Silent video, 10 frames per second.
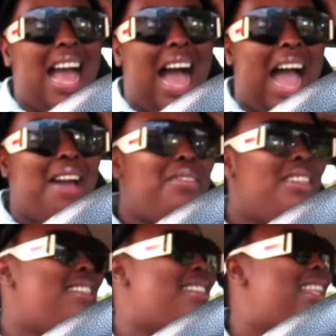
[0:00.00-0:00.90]

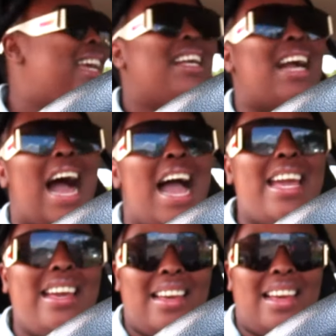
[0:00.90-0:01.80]
I was like,
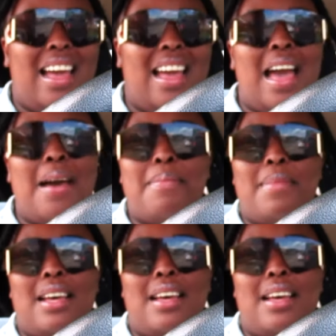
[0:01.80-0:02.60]
I am